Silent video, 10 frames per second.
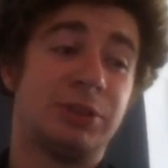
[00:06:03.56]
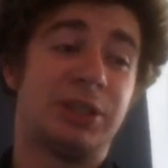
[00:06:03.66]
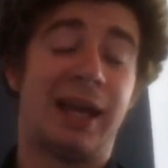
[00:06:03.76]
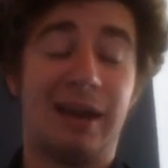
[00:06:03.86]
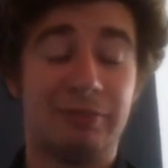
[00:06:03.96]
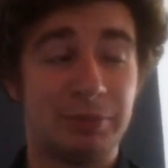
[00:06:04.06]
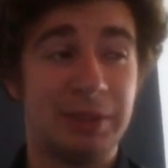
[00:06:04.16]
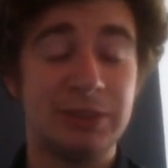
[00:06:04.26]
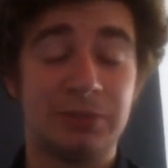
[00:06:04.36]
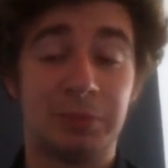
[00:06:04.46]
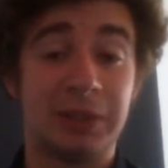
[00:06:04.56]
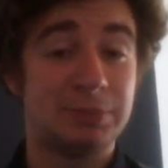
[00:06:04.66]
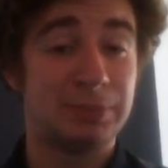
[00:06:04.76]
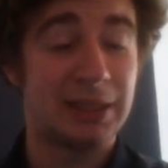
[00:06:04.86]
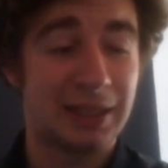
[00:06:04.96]
you get out from this
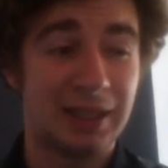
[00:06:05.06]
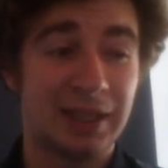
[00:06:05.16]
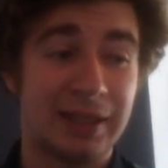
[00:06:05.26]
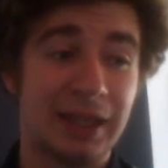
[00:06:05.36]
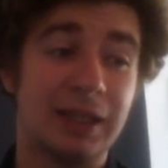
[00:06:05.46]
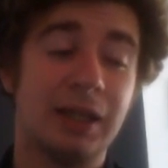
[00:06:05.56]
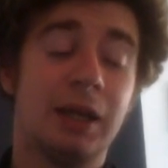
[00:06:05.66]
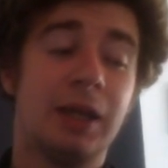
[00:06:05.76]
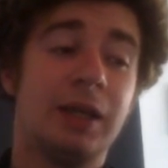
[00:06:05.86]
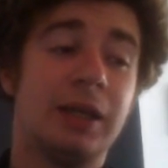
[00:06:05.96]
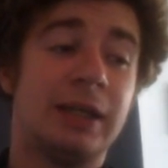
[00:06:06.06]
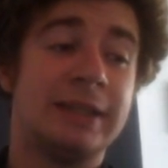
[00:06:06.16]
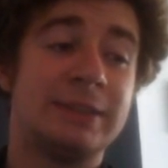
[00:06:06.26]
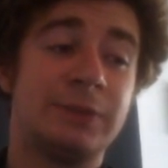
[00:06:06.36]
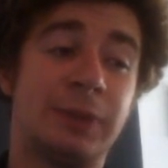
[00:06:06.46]
particular deck
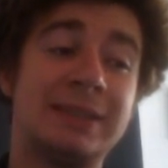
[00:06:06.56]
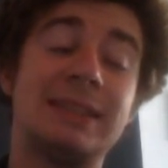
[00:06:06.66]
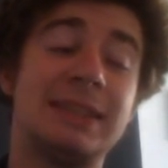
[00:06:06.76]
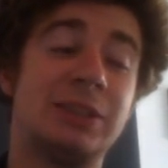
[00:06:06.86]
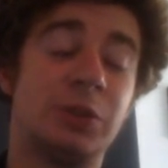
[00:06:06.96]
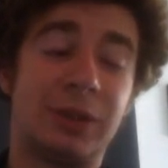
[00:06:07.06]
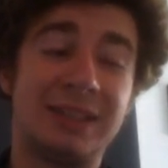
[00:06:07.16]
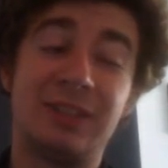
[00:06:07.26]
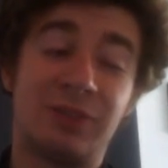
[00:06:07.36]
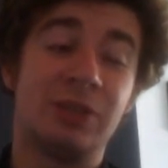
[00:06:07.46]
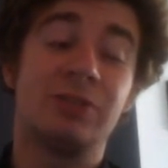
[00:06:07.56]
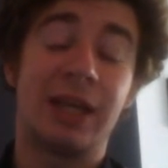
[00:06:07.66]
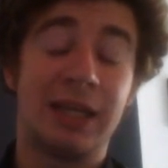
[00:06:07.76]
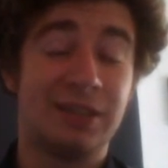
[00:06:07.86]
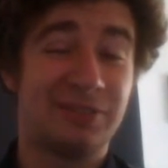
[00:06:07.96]
is 20 to
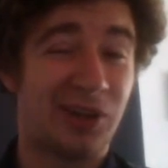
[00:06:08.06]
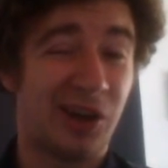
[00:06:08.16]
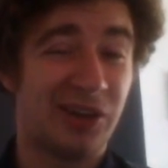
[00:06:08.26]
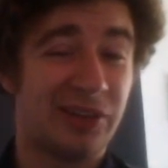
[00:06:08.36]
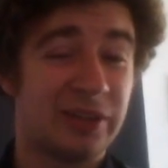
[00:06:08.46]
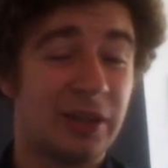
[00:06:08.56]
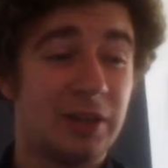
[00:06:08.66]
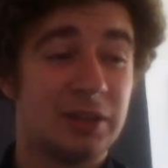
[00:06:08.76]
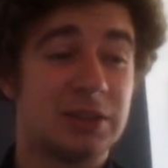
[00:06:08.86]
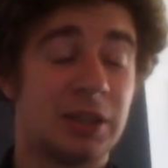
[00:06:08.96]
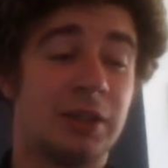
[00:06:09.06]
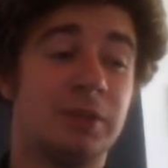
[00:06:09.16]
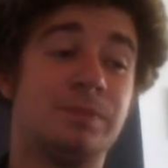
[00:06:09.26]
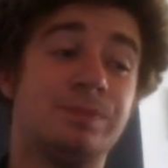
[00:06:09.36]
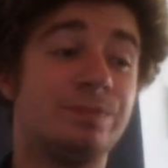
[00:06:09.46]
25k of guard.
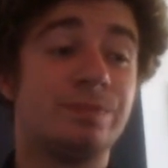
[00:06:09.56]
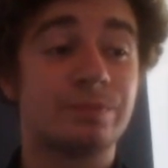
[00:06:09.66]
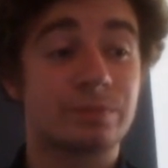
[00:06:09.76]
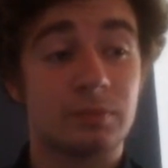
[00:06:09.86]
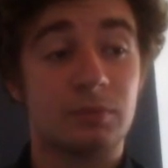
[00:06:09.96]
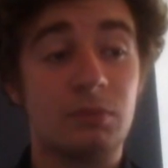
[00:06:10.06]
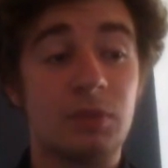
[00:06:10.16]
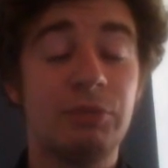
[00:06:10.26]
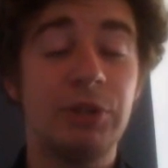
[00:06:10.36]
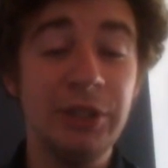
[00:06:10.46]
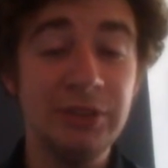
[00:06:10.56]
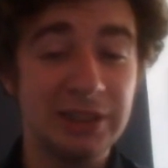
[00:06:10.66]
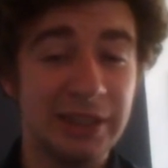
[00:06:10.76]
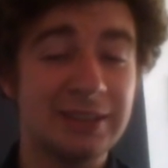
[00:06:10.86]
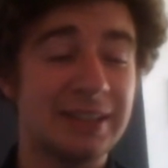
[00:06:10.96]
So if you're
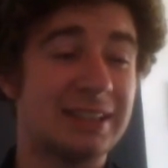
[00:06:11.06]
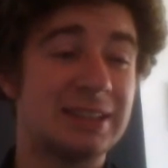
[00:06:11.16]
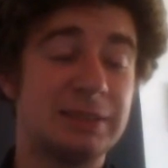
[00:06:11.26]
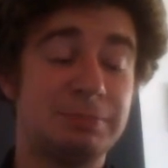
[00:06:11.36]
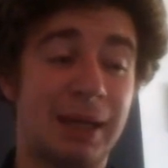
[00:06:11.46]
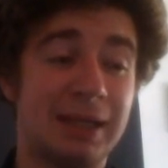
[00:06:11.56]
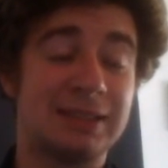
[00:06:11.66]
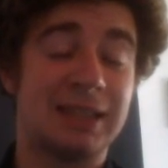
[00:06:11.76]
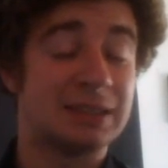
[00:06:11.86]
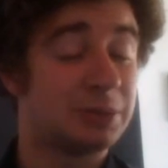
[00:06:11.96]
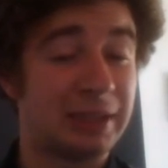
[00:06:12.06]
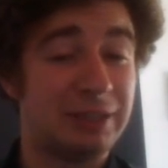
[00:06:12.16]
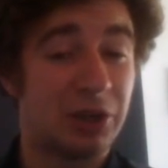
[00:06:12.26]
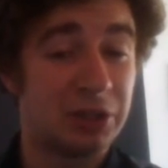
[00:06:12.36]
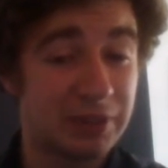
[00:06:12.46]
using it, expect to get
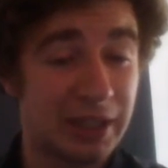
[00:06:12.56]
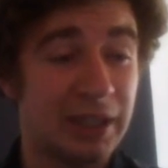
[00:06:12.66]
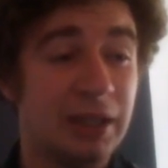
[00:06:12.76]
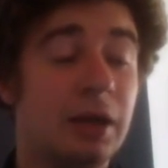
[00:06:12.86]
25k.